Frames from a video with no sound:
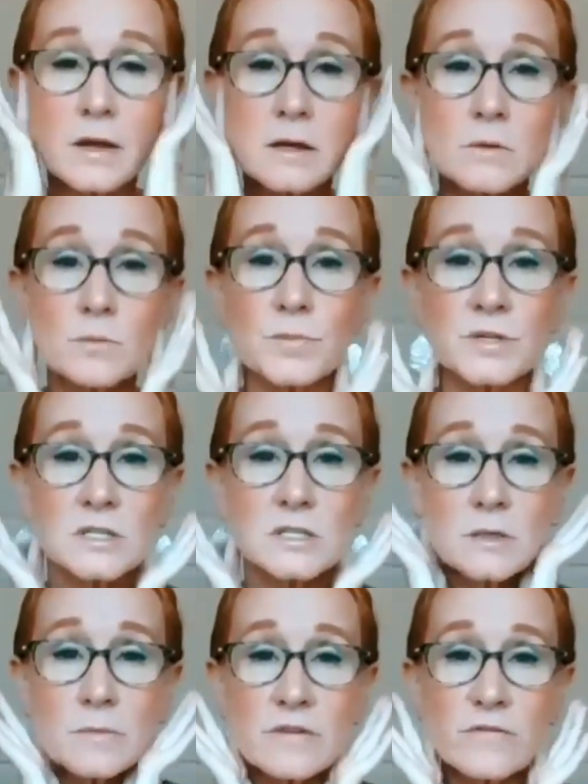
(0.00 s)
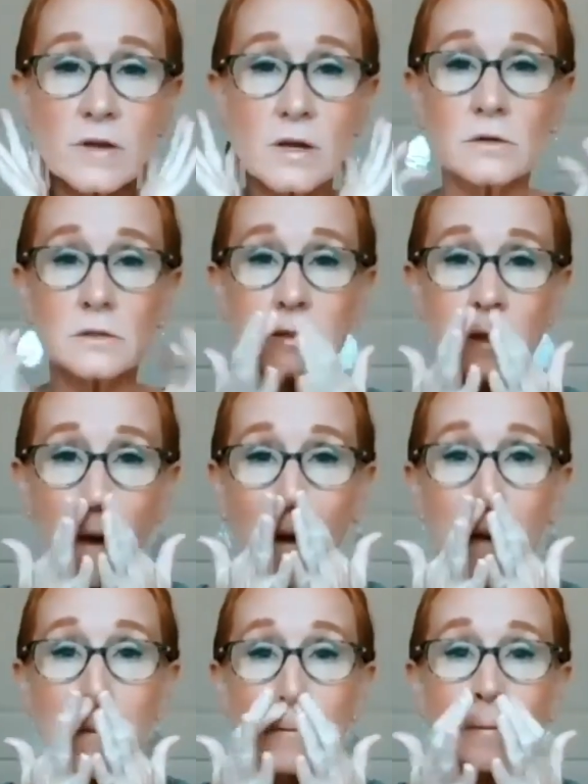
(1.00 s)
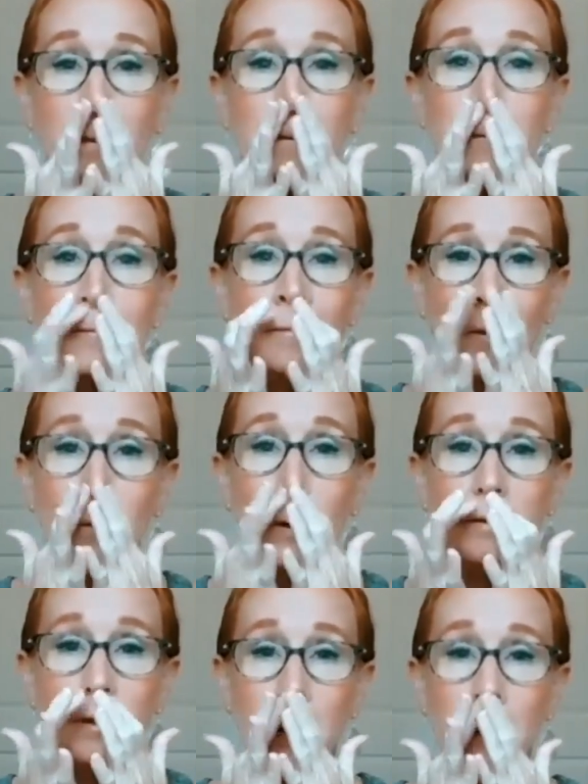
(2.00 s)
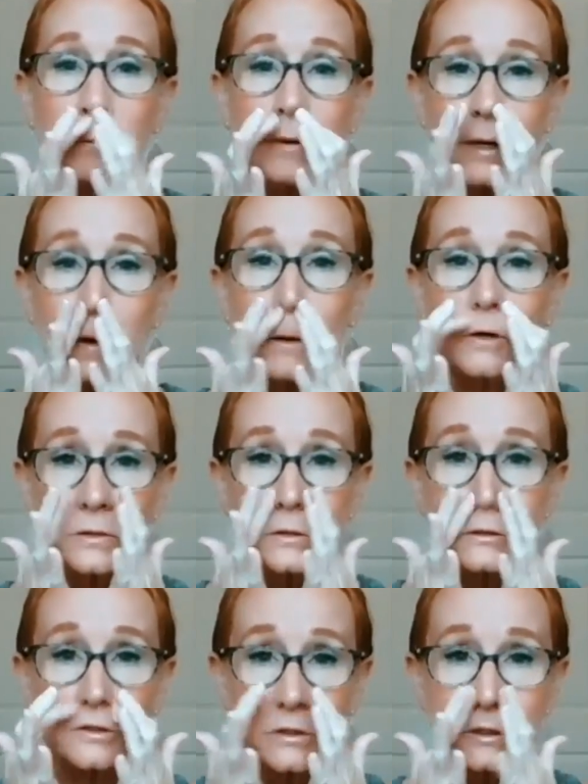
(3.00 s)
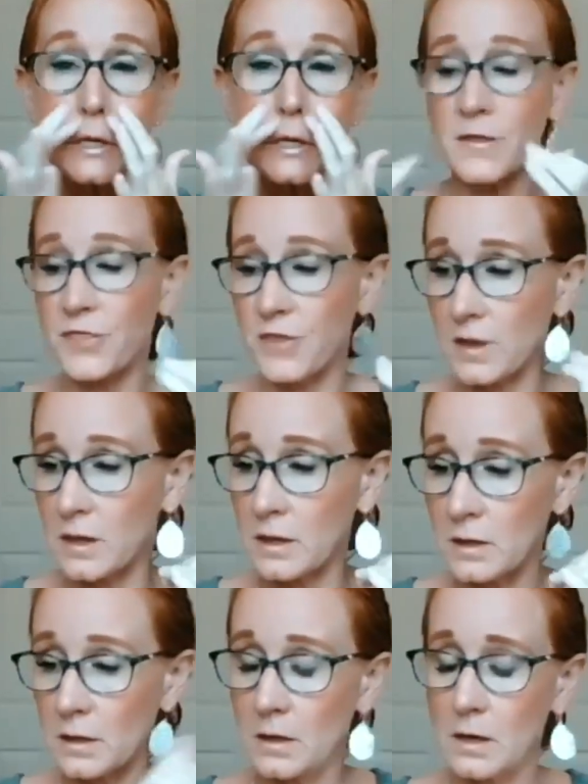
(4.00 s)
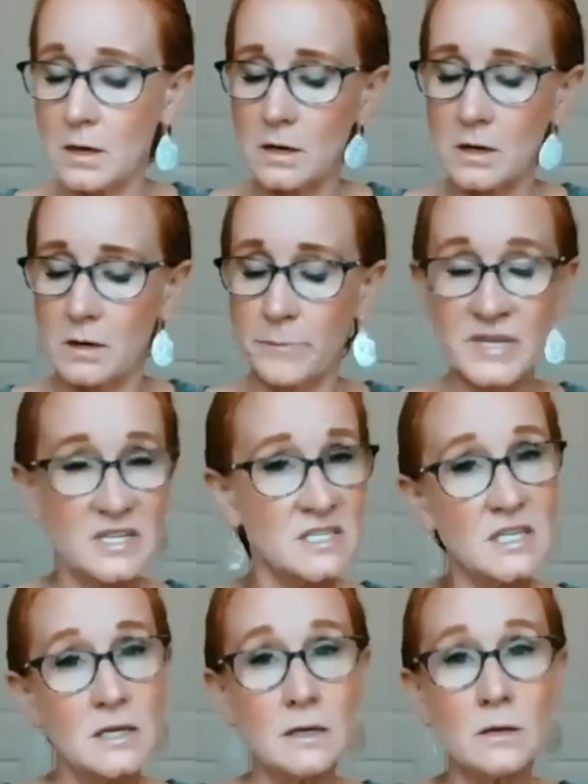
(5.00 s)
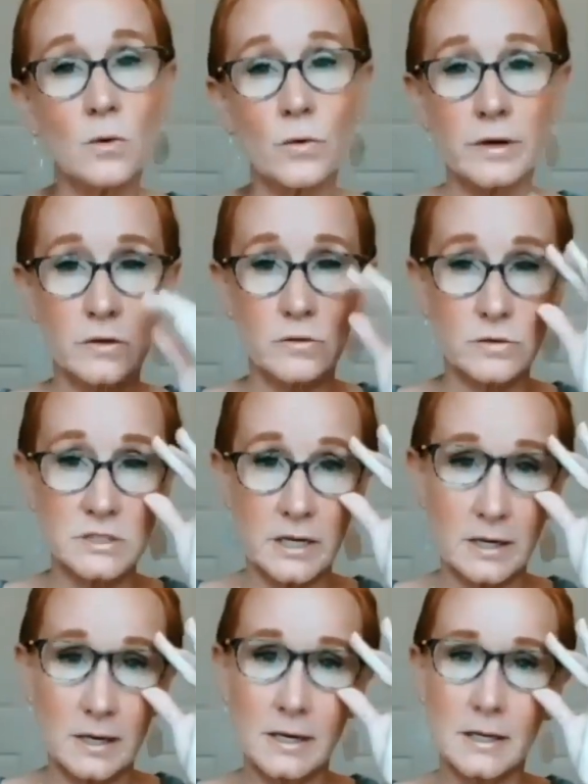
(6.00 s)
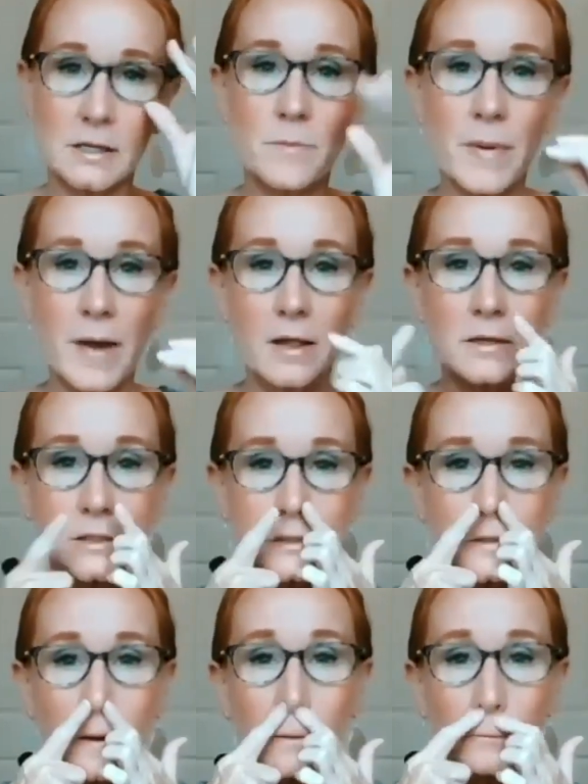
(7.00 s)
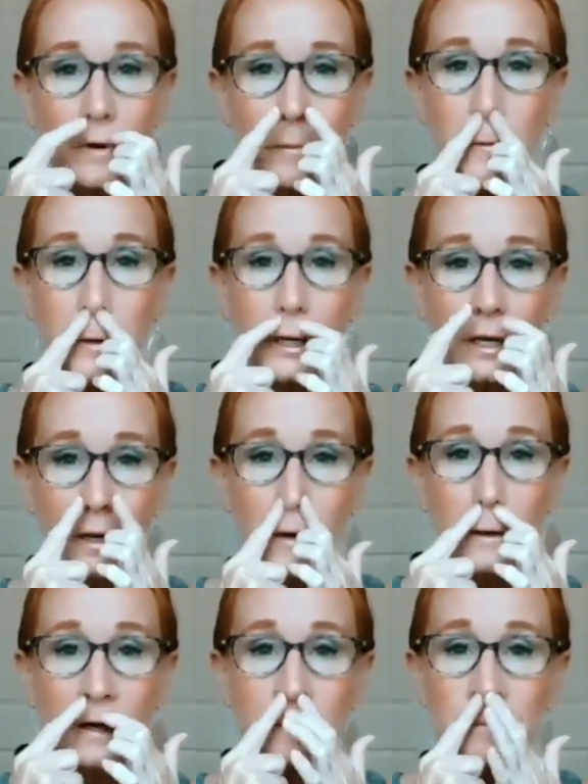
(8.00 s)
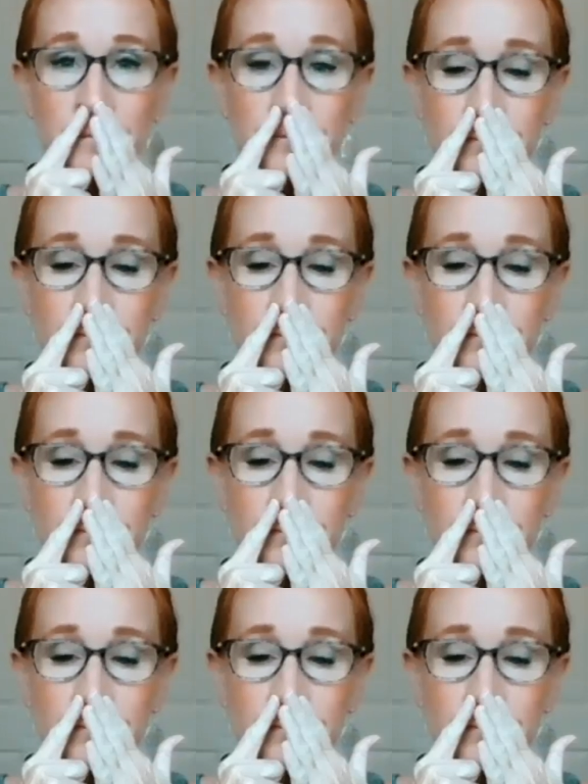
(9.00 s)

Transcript: I can put this on my fingers, rub it under my nose. There's nothing um, minty or irritating in the balance. So I can rub it right here.